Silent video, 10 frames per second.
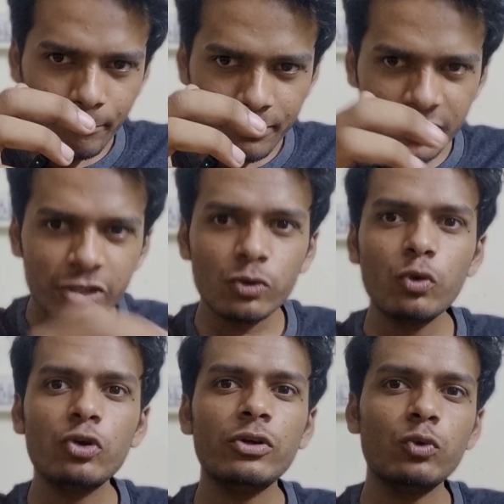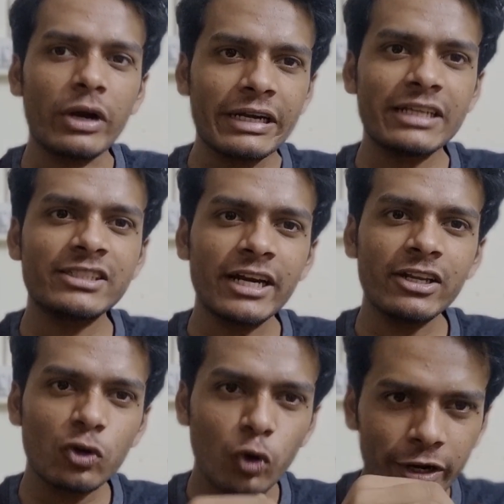pretty good to
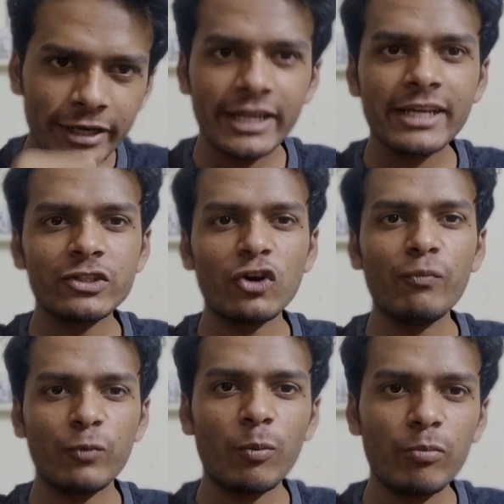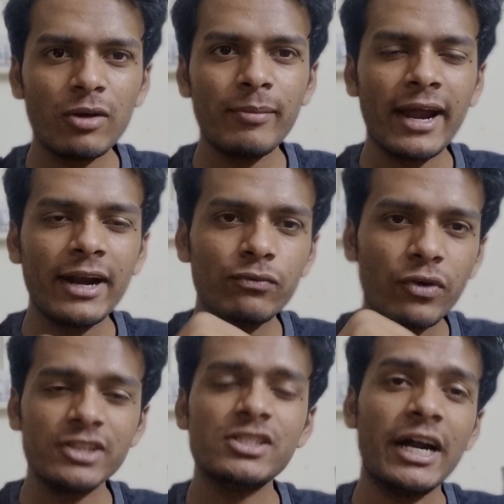understand the context of problem and
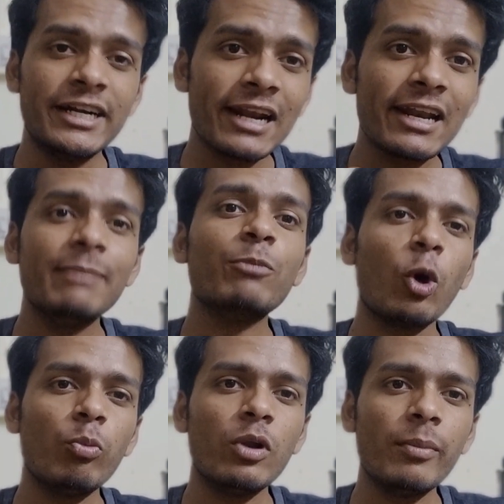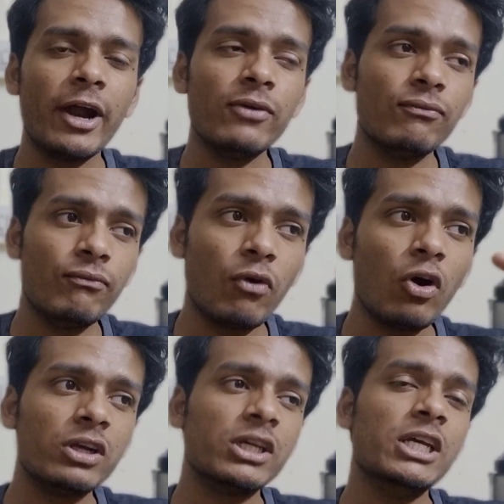what is the underlying problem and
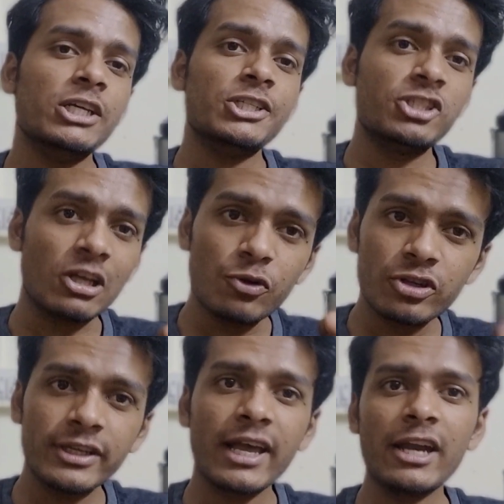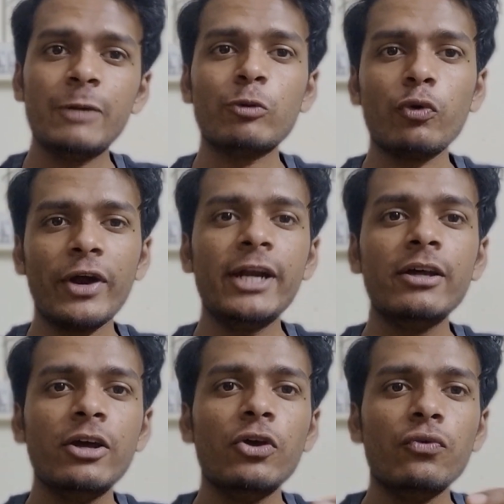what solution can it
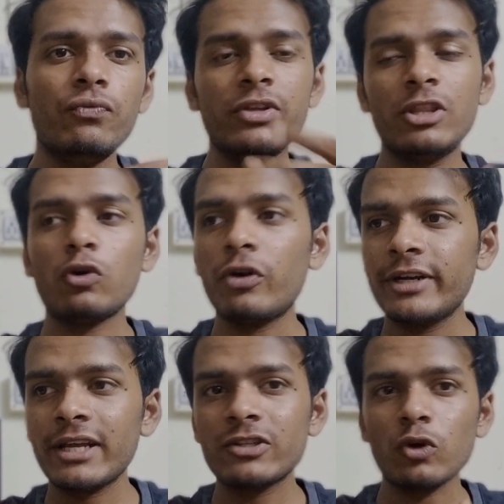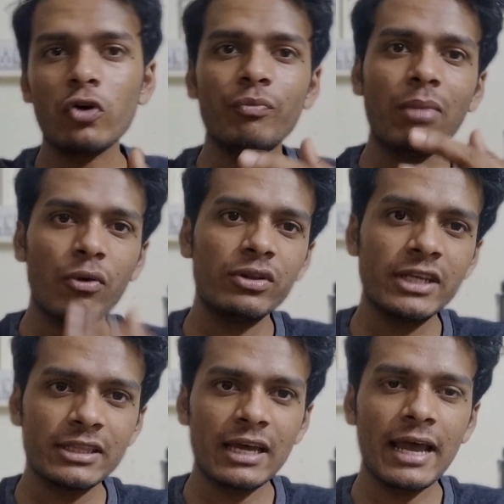provide with the context of Bhagavad
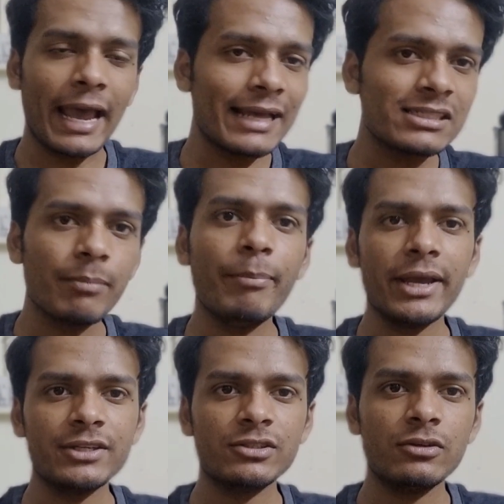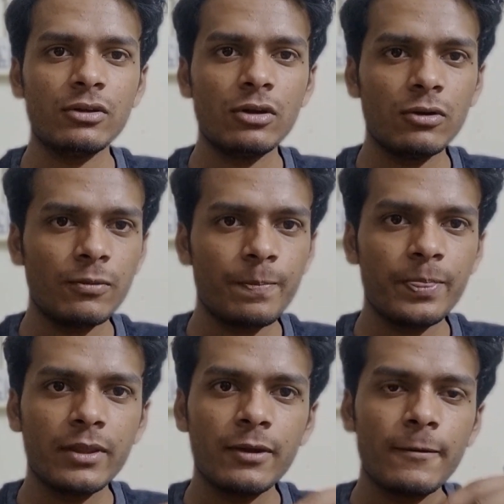Gita as a base.
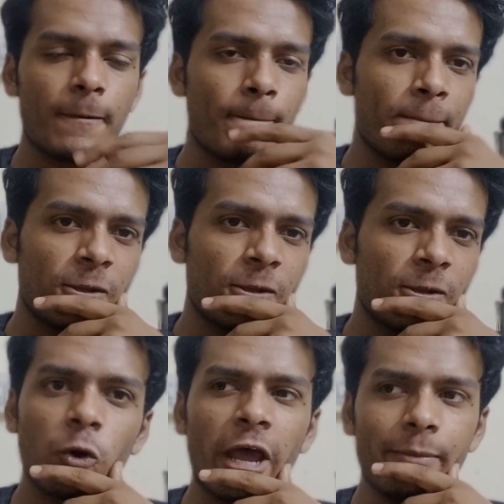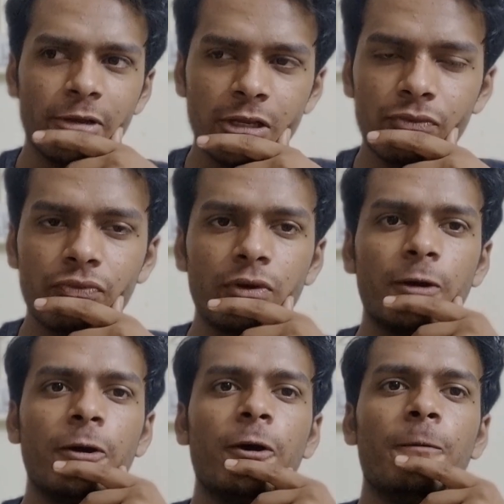So I believe
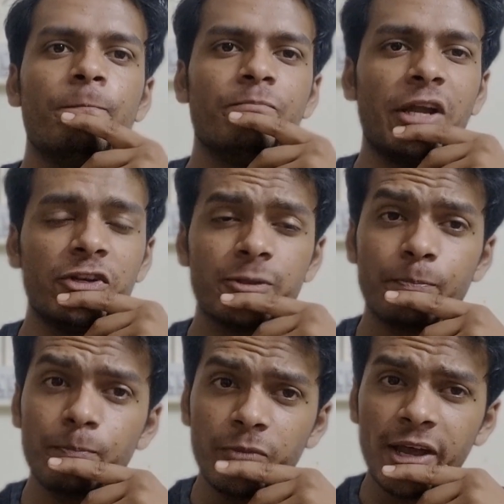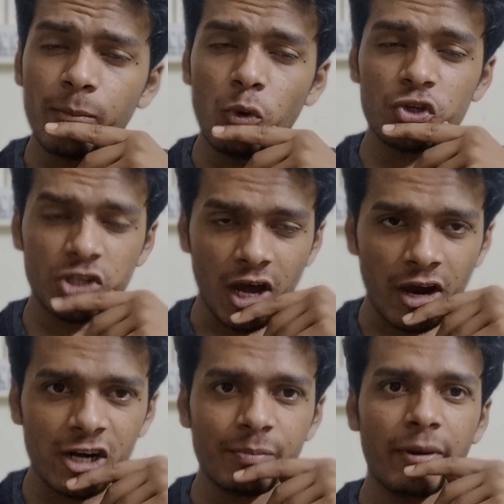that is the most
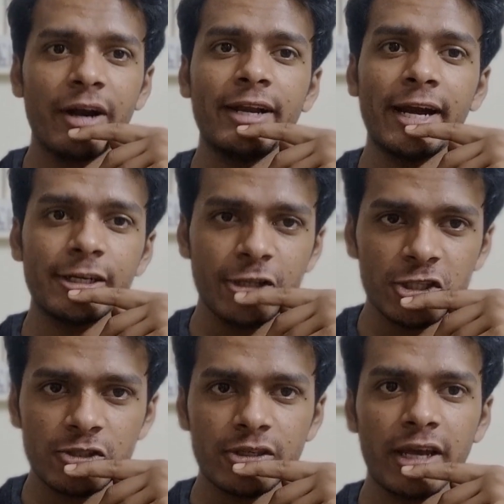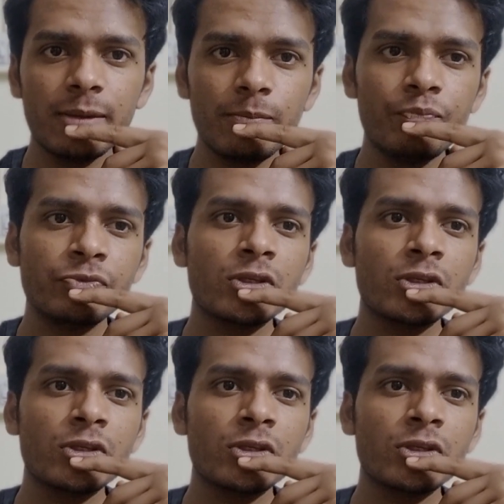hard part at this time.